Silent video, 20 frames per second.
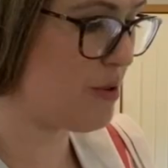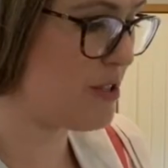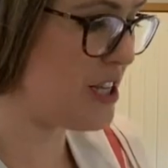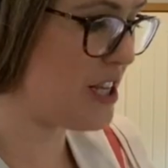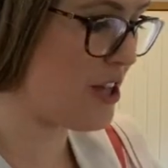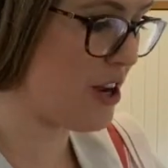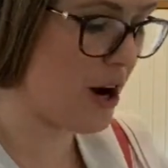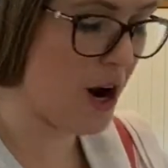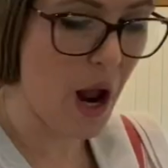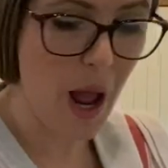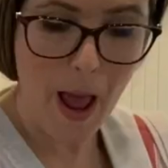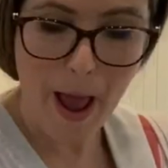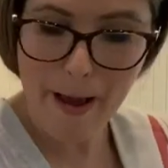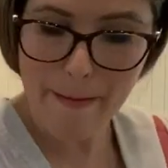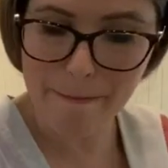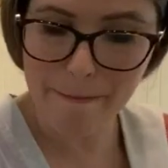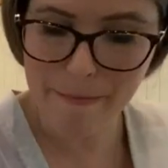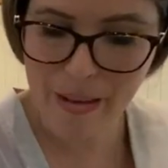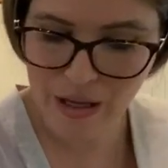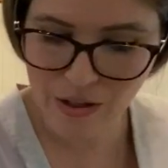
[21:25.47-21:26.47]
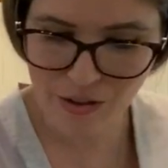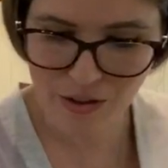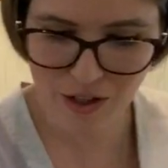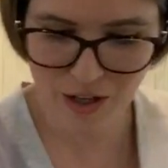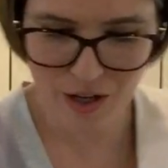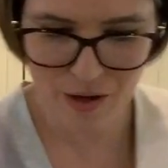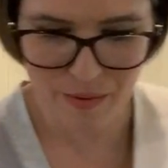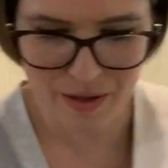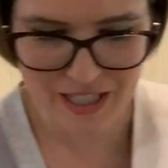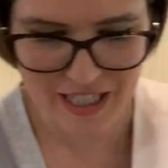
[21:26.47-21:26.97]
was either
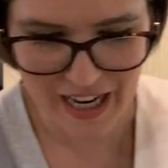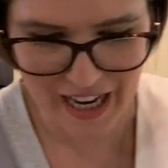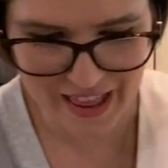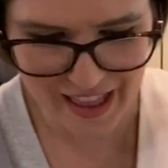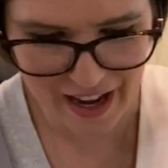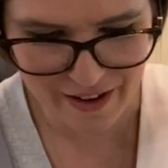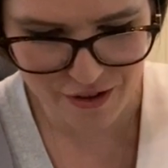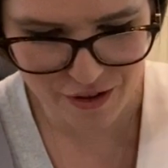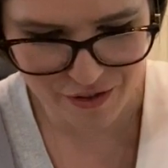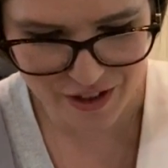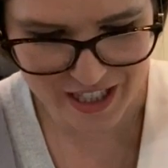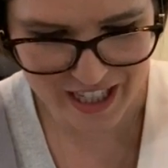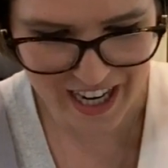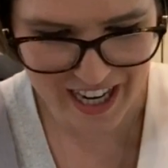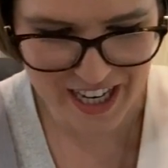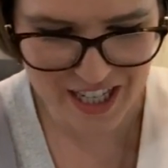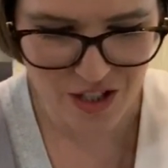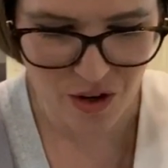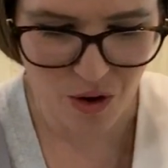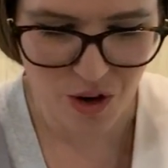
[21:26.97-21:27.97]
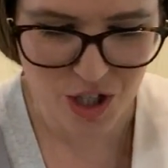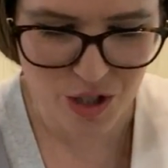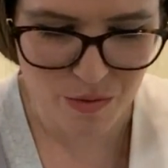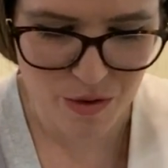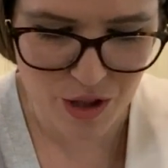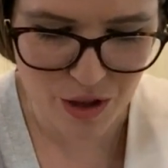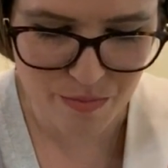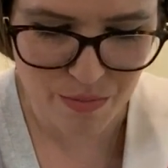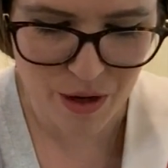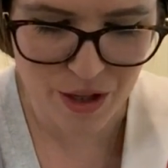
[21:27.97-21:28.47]
milk with leftover tatties, or she
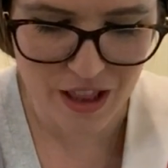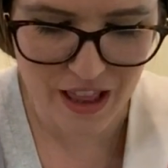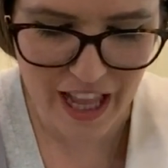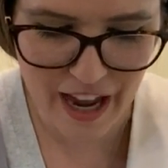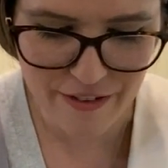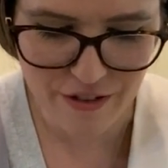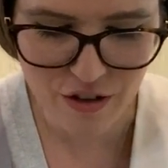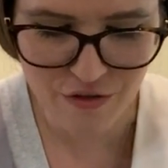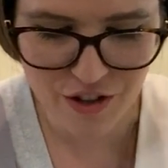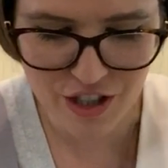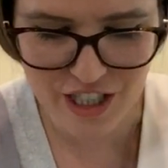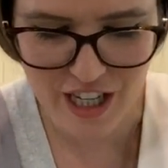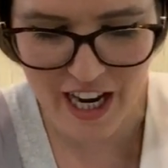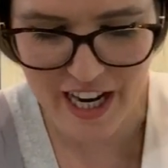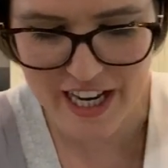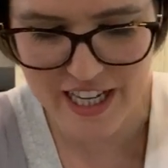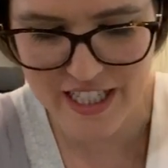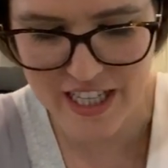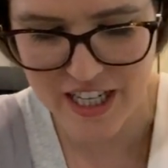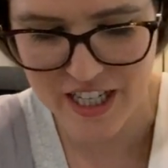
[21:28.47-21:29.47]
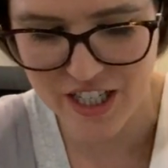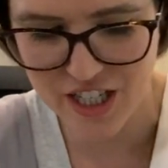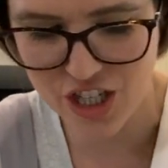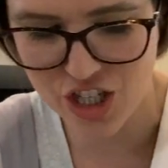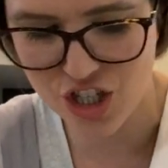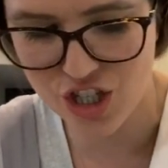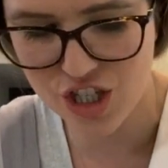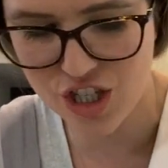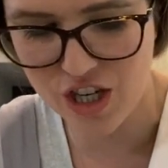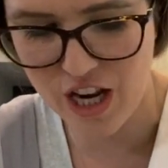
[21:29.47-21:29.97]
would put leftover tatties into
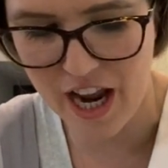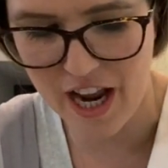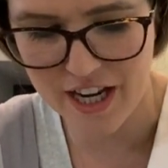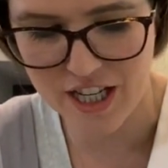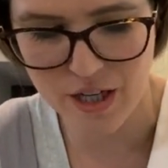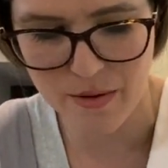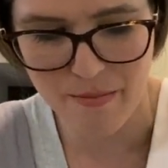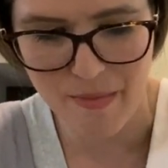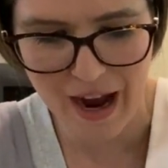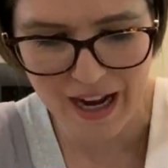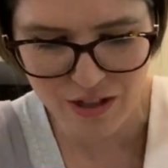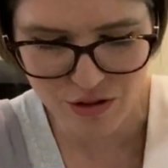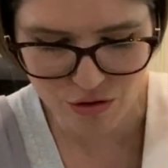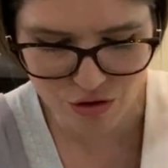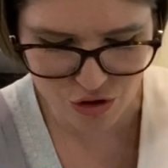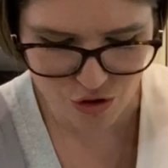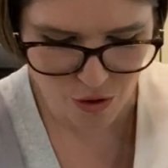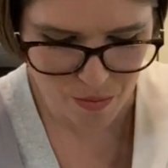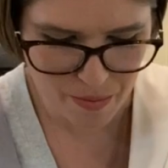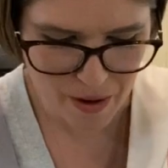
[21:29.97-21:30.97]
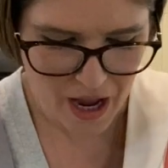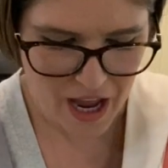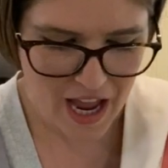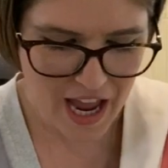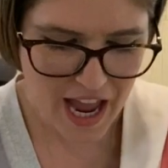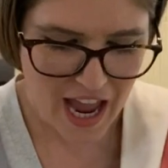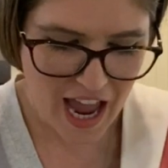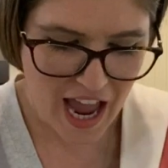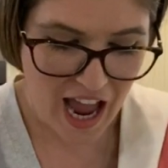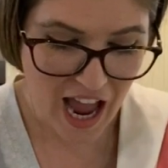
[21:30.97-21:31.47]
tomato soup.
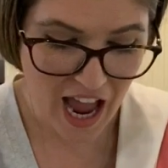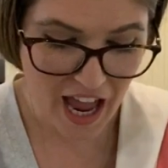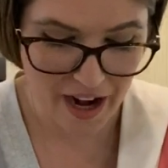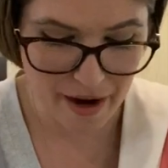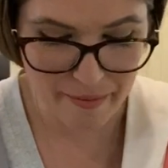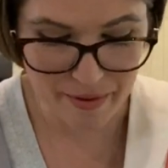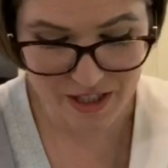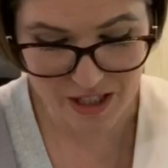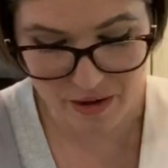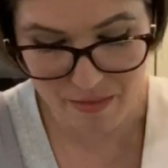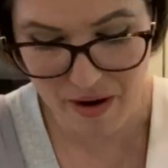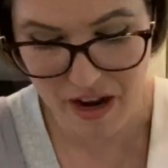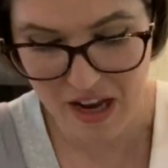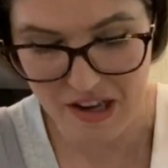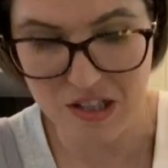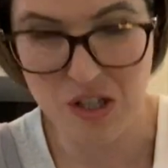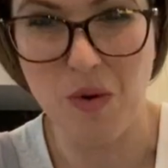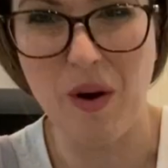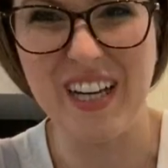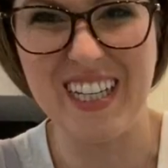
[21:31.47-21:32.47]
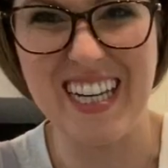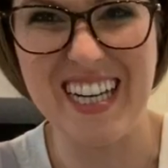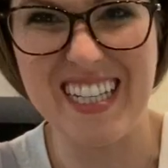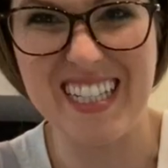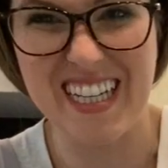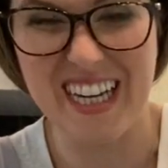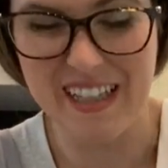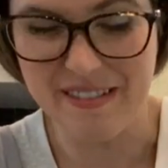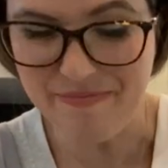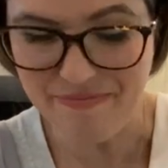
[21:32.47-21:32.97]
And I must admit, it's quite
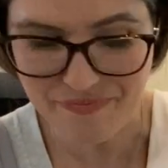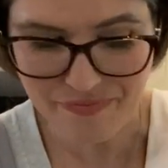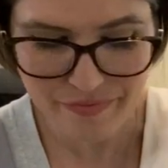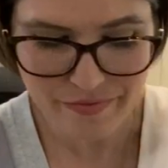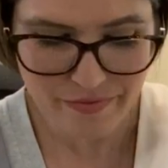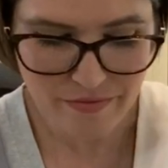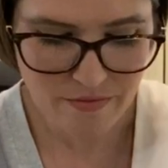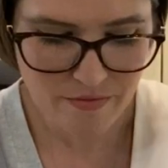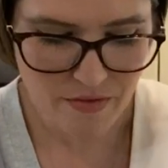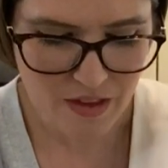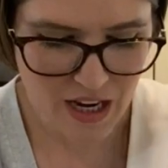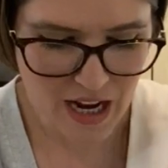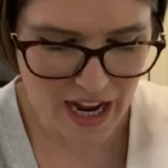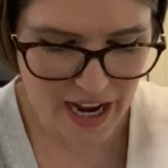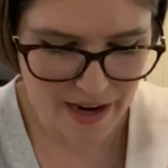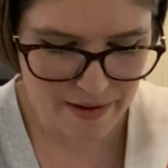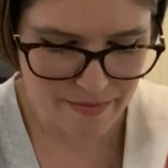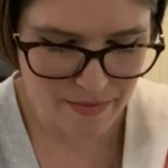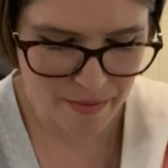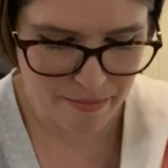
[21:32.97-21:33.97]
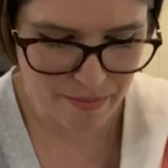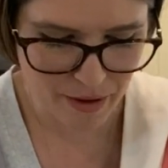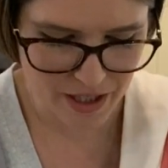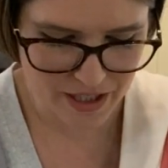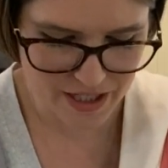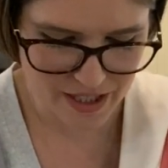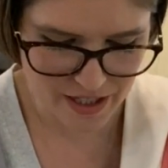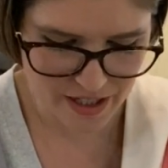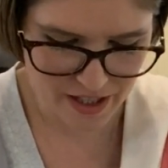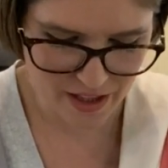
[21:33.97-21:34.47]
tasty.
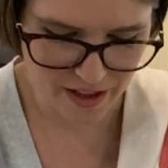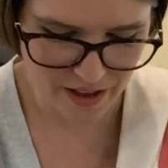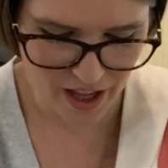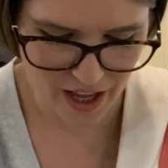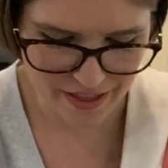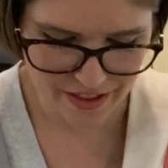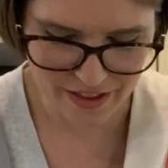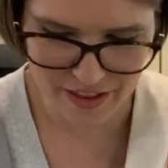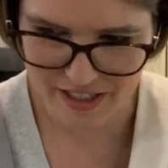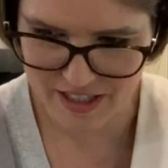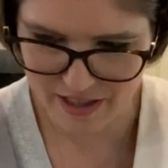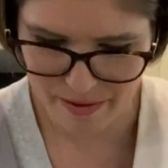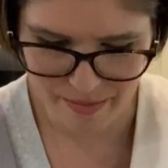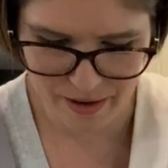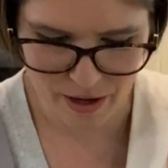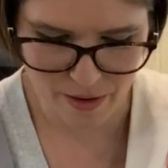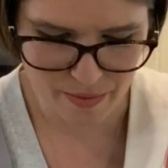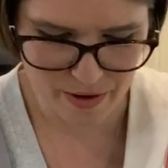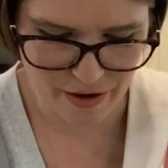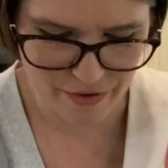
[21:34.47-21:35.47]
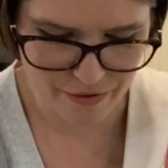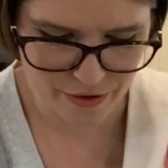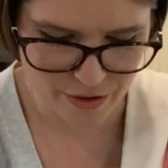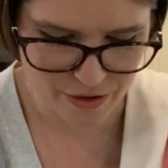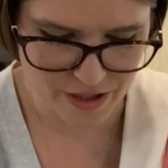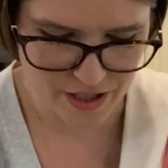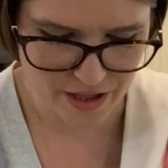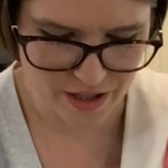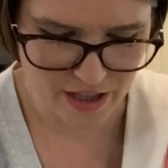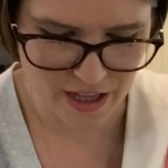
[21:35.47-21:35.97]
But I think this is a better way of
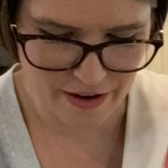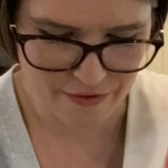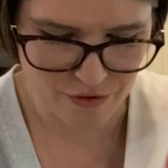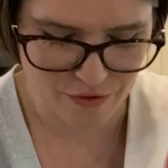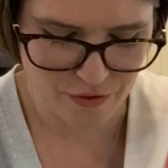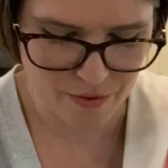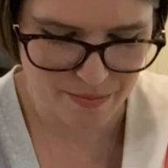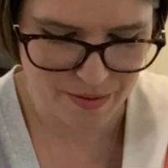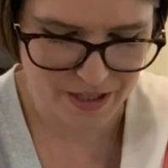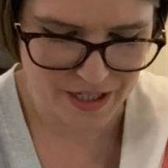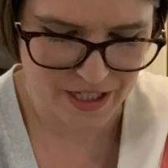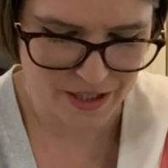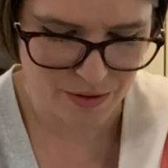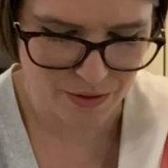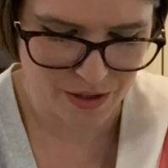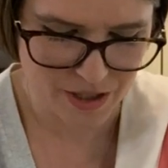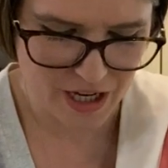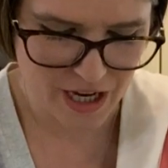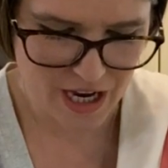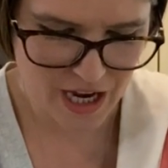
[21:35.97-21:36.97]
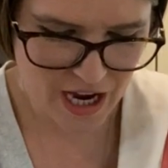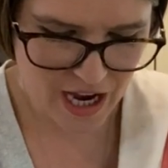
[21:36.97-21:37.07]
using the leftover potatoes.